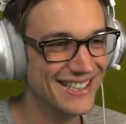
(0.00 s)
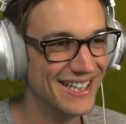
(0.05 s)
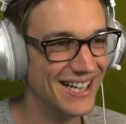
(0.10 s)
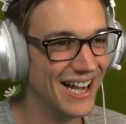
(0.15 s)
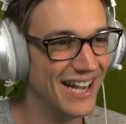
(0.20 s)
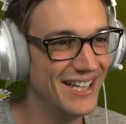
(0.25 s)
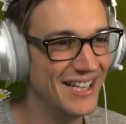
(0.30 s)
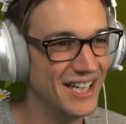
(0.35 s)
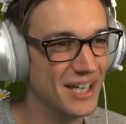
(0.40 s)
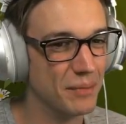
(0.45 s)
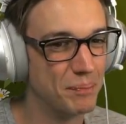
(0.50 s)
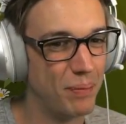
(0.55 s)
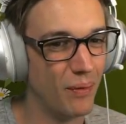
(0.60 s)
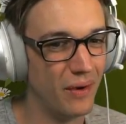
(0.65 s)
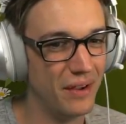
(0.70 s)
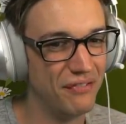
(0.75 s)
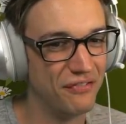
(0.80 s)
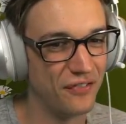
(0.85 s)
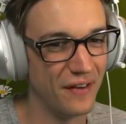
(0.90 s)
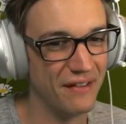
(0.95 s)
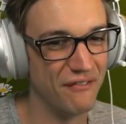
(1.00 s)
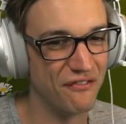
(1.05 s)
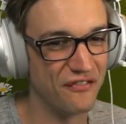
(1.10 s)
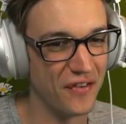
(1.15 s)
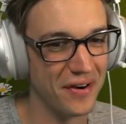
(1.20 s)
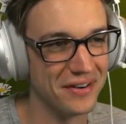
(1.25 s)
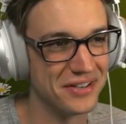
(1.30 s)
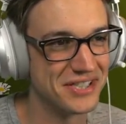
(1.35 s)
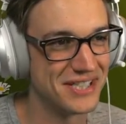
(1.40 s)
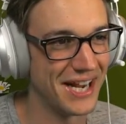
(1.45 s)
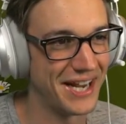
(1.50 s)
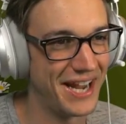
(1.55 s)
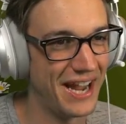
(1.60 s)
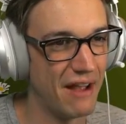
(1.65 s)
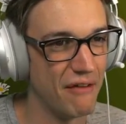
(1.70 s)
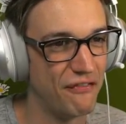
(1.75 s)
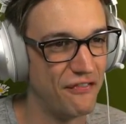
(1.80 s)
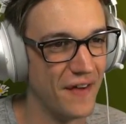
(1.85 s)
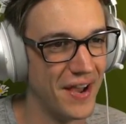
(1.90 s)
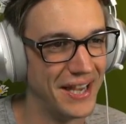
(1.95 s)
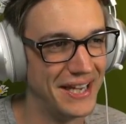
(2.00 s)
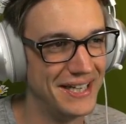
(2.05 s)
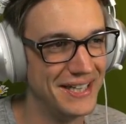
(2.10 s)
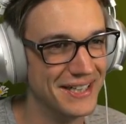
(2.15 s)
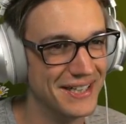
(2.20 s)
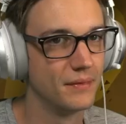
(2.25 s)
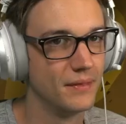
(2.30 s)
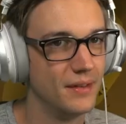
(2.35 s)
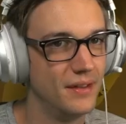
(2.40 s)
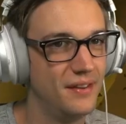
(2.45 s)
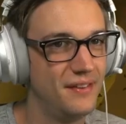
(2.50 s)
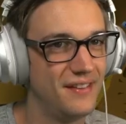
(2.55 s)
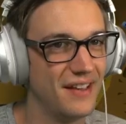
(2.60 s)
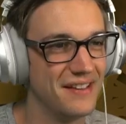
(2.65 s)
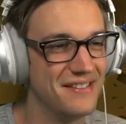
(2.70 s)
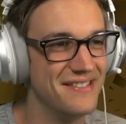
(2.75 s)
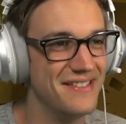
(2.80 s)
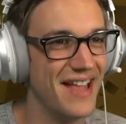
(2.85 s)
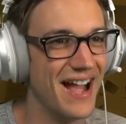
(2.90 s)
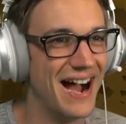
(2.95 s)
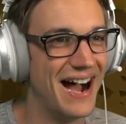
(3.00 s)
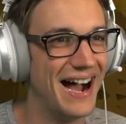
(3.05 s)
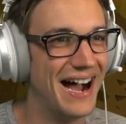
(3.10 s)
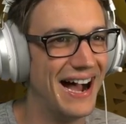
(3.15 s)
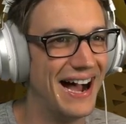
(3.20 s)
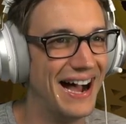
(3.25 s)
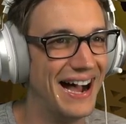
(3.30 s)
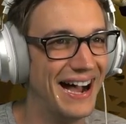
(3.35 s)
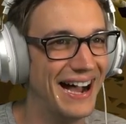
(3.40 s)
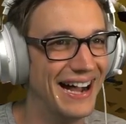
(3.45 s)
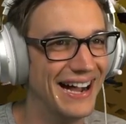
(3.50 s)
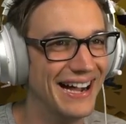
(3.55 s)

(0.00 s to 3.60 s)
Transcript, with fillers: I need a boyfriend first. I can't fight. He says, nah.